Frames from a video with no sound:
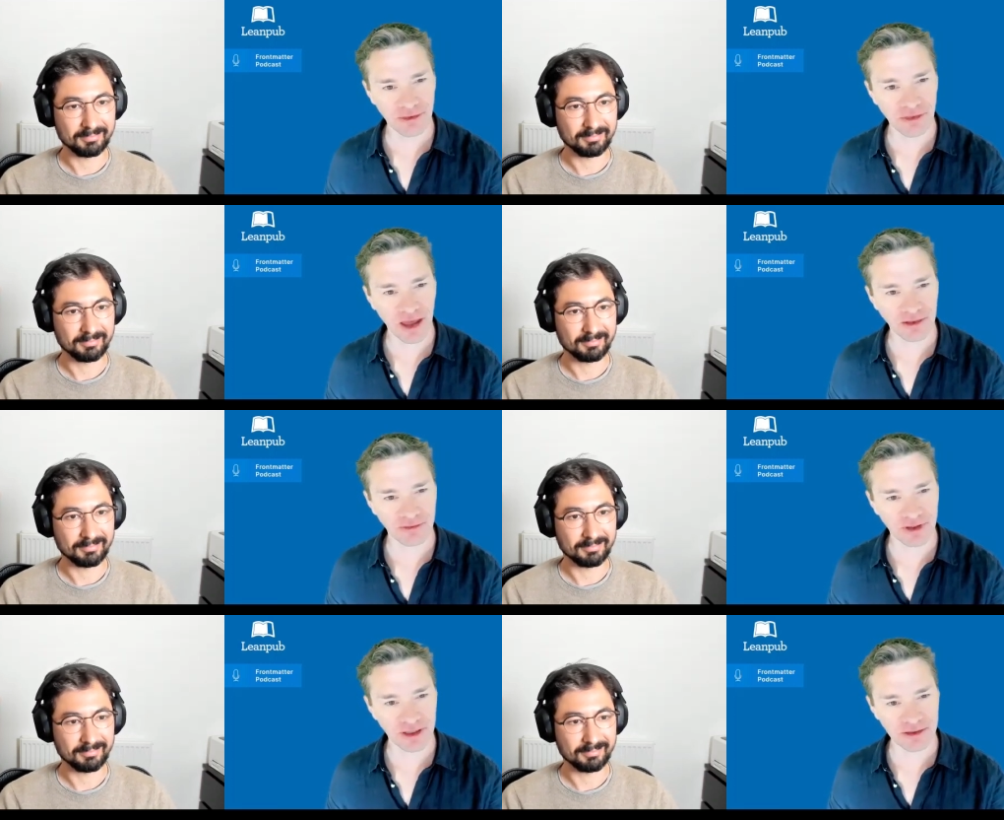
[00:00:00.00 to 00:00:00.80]
Speaker 1: that
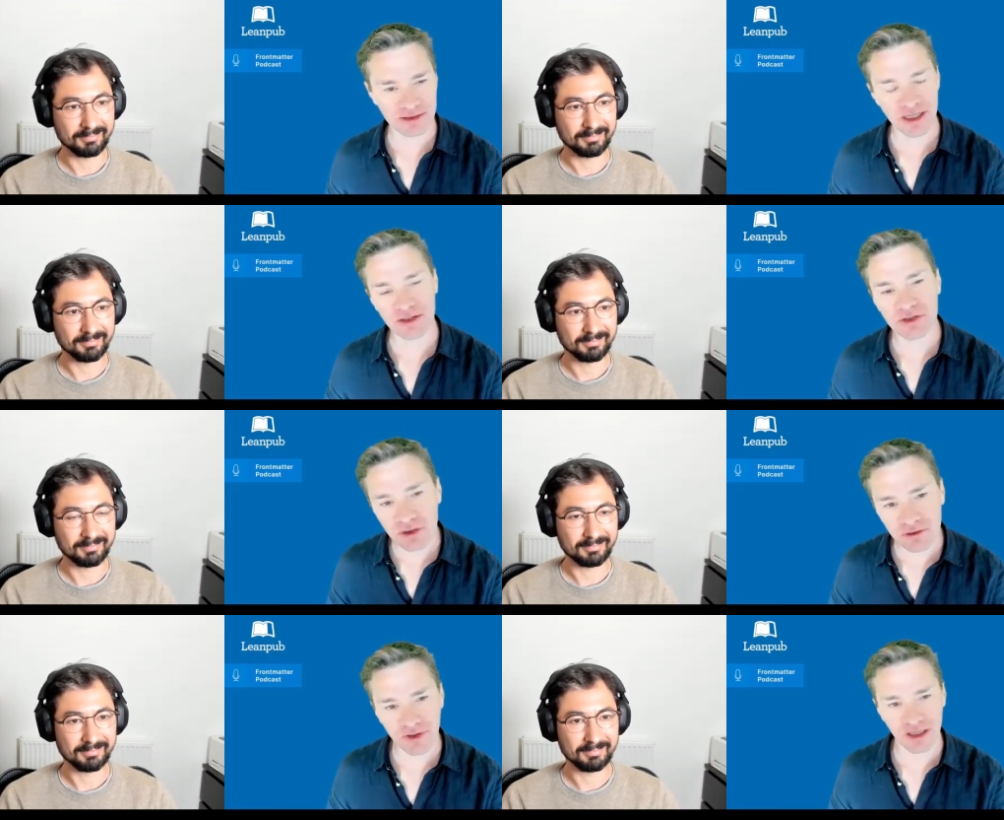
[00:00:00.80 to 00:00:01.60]
the, say,
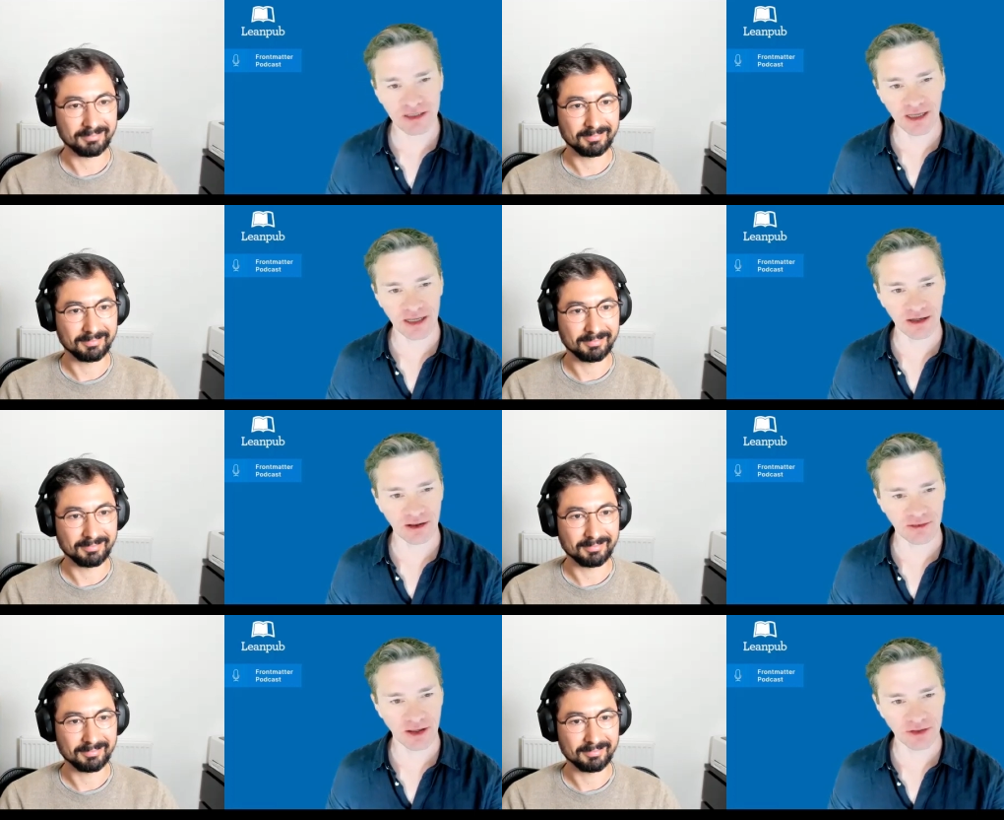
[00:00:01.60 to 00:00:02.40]
survey
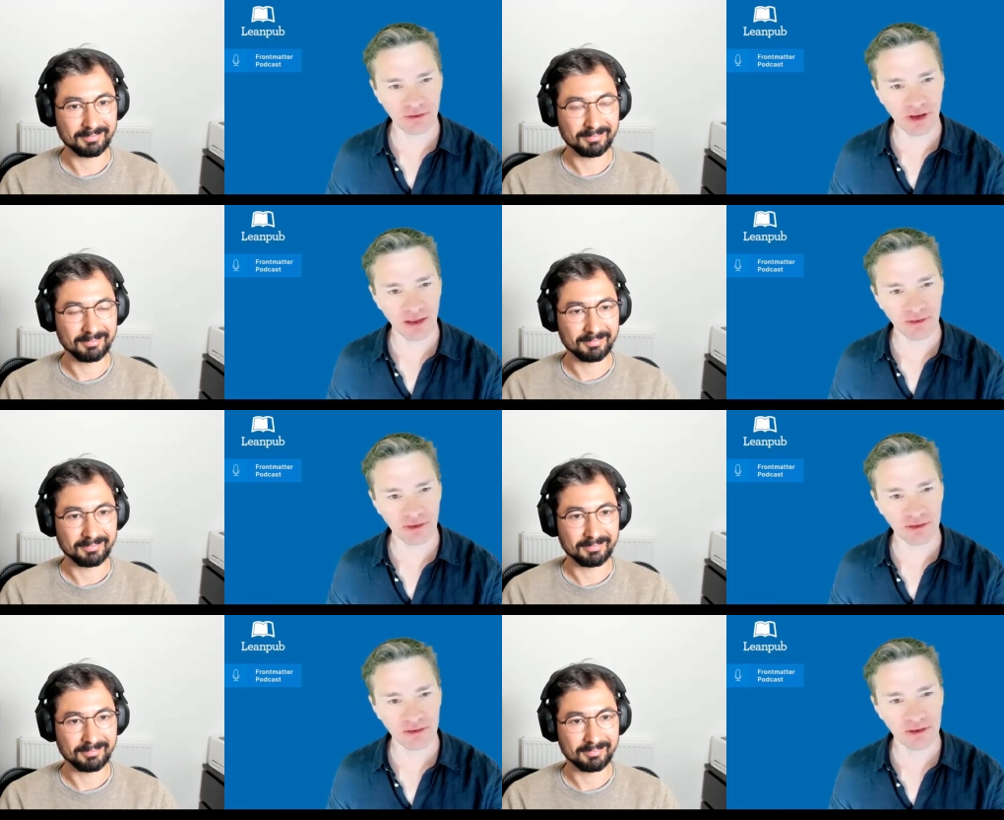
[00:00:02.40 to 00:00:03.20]
data that you
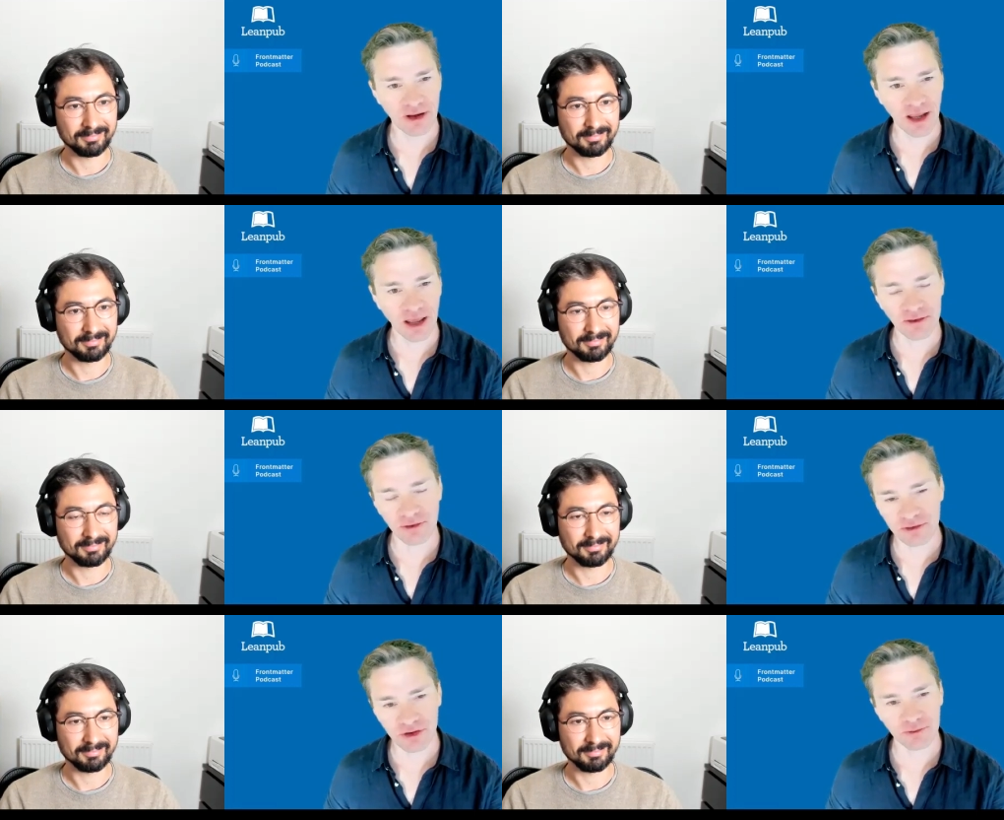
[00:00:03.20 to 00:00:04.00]
gather and
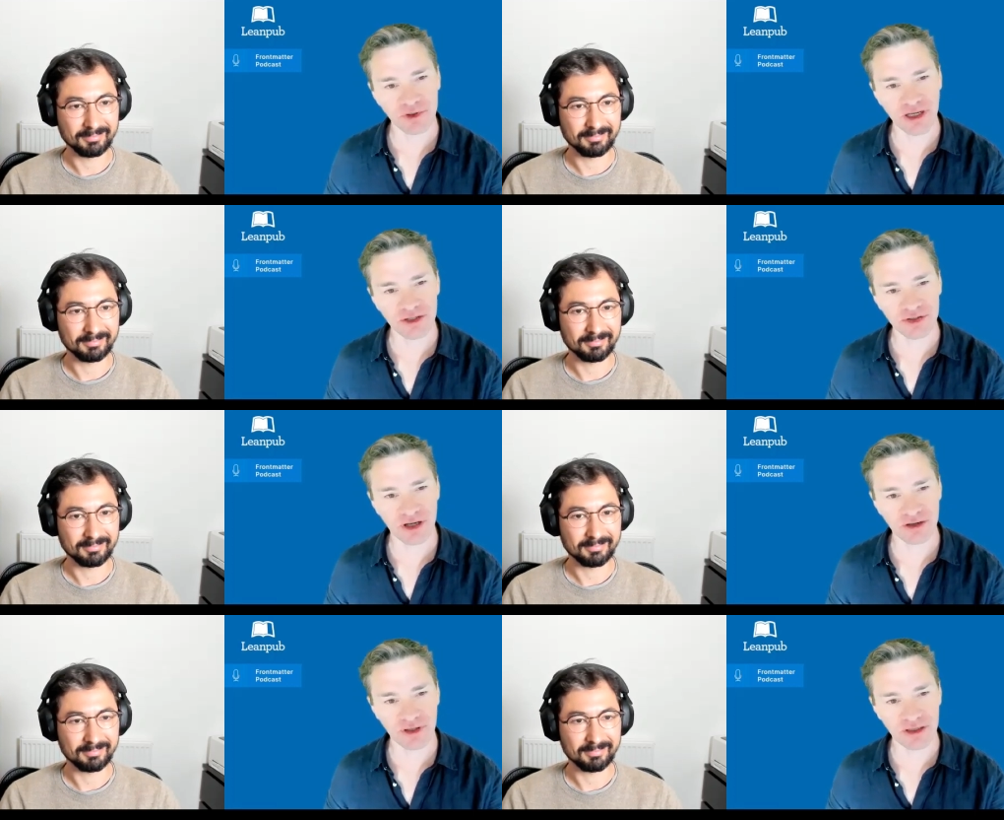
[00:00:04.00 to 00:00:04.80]
your
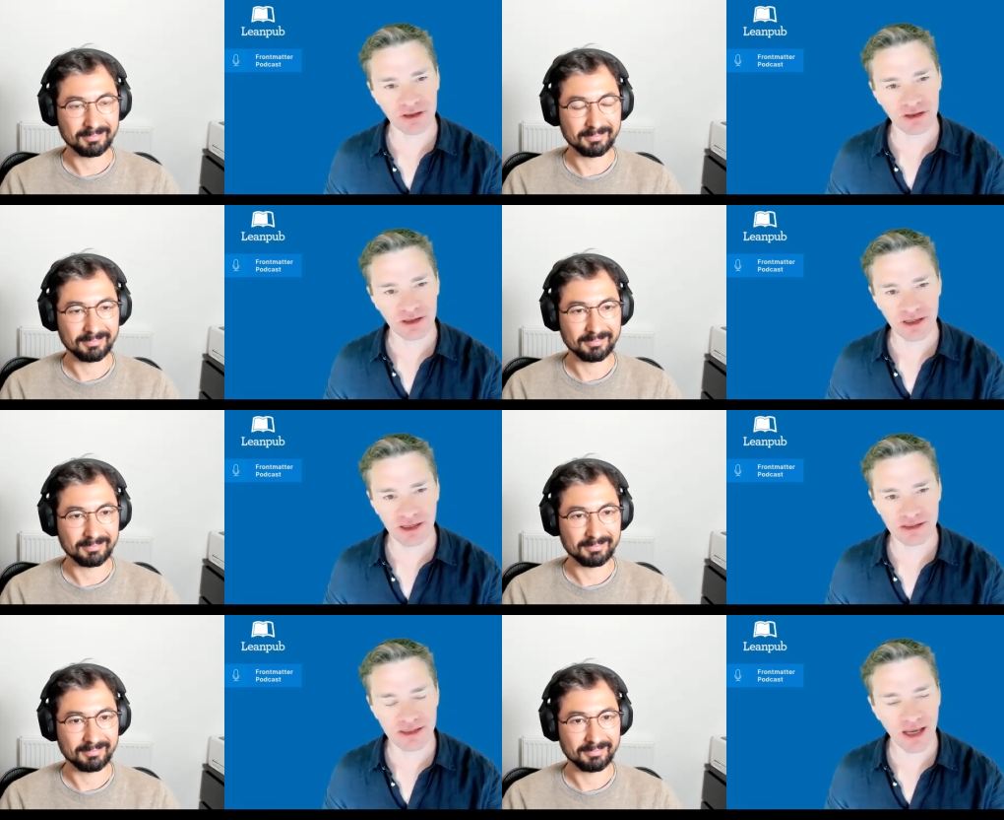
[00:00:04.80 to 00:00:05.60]
interpretation of it
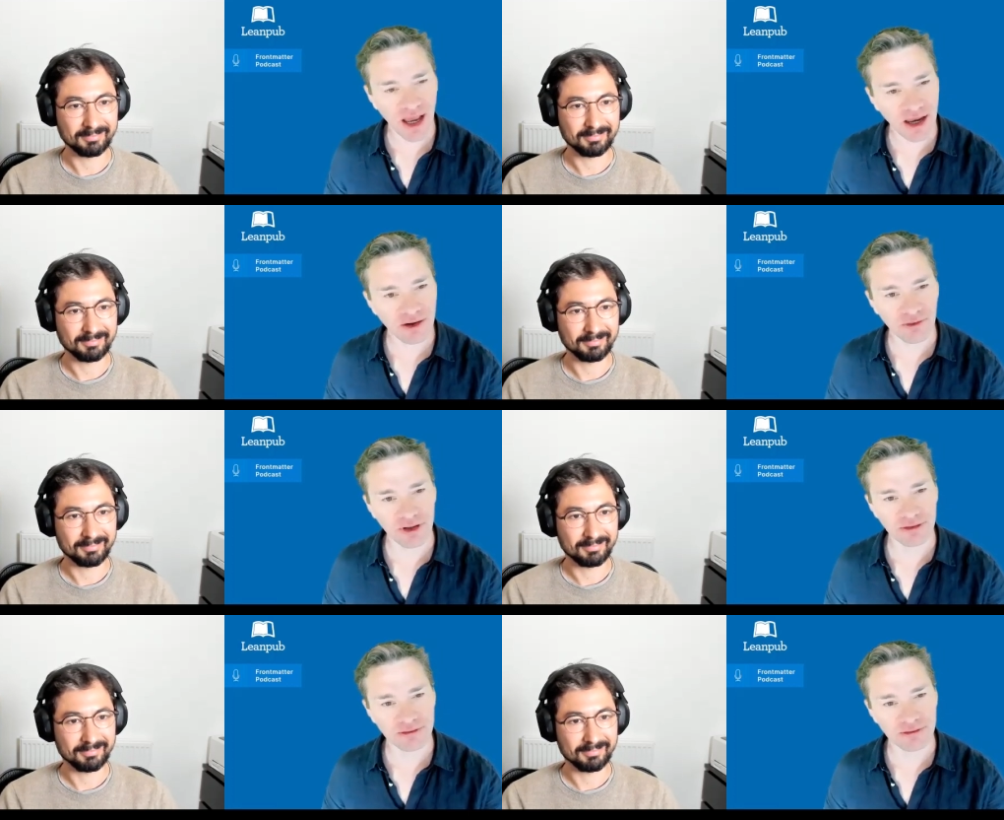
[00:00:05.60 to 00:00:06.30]
is accurate?